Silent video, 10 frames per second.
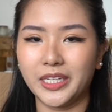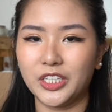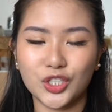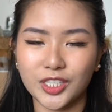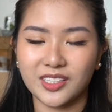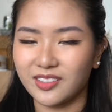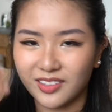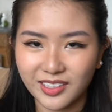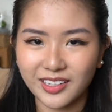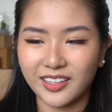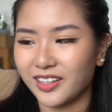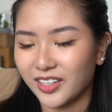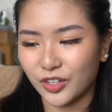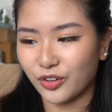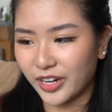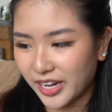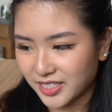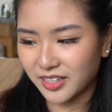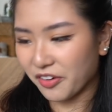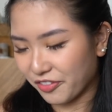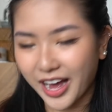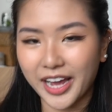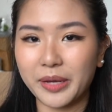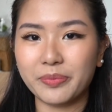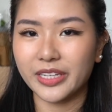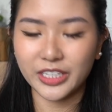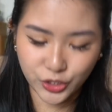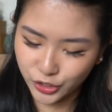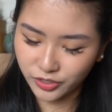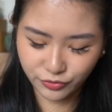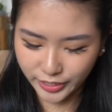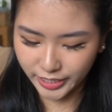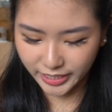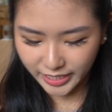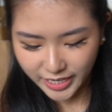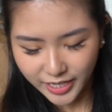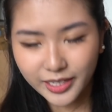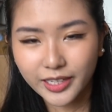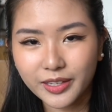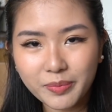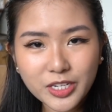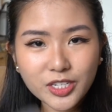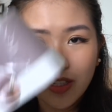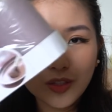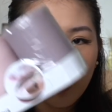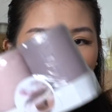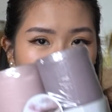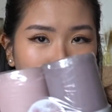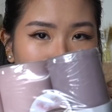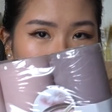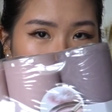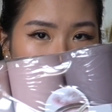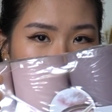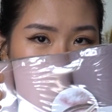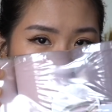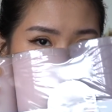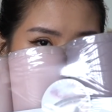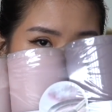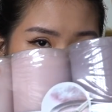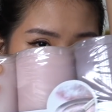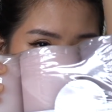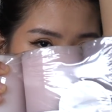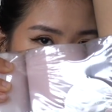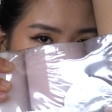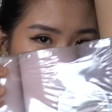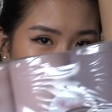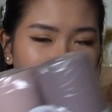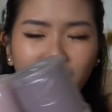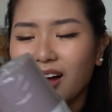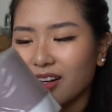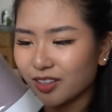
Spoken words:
it just creates a vibe. It's just fun. Like imagine these two together, like inside like that. Ah,